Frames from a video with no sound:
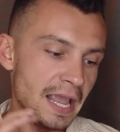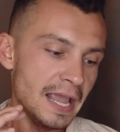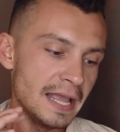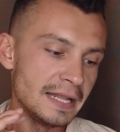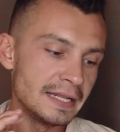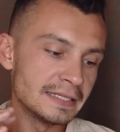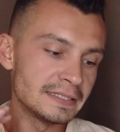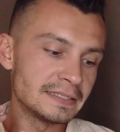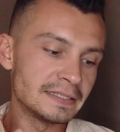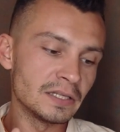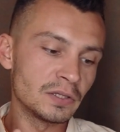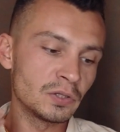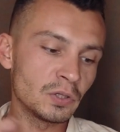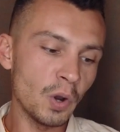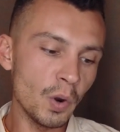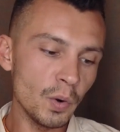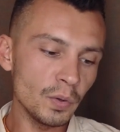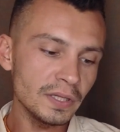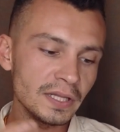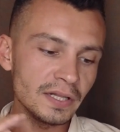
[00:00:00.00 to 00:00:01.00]
It is the
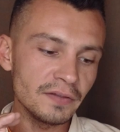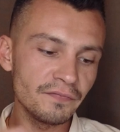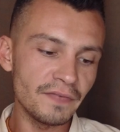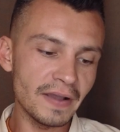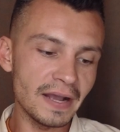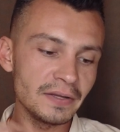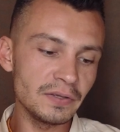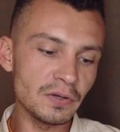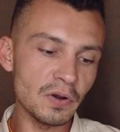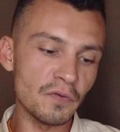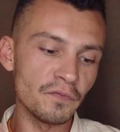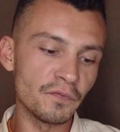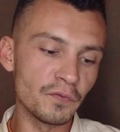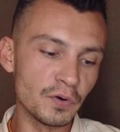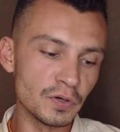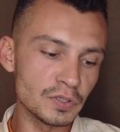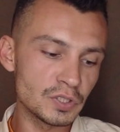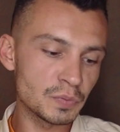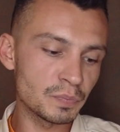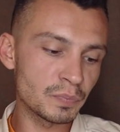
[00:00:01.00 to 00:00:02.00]
total value of
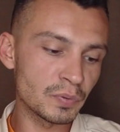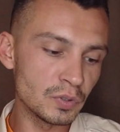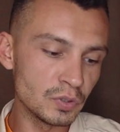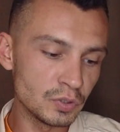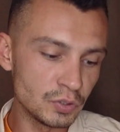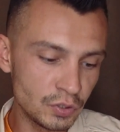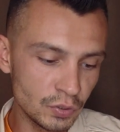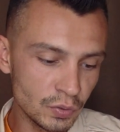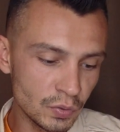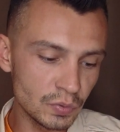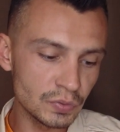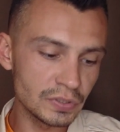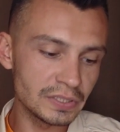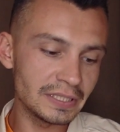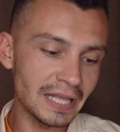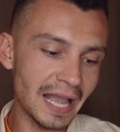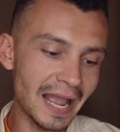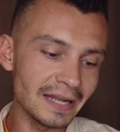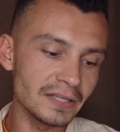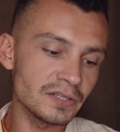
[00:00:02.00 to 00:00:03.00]
goods
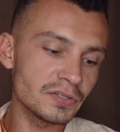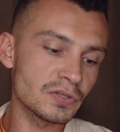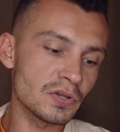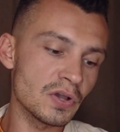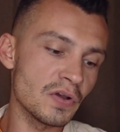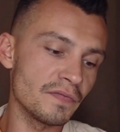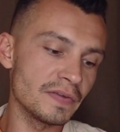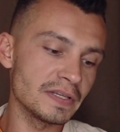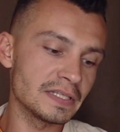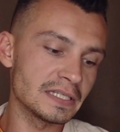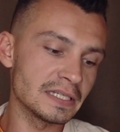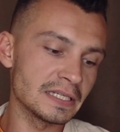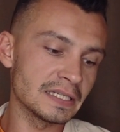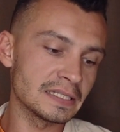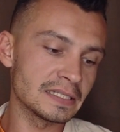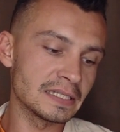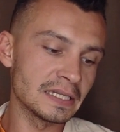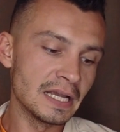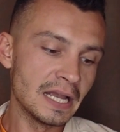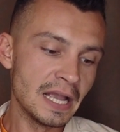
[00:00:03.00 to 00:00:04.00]
produced and
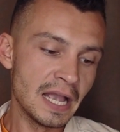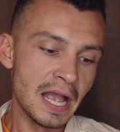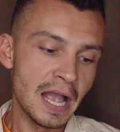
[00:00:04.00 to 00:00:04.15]
services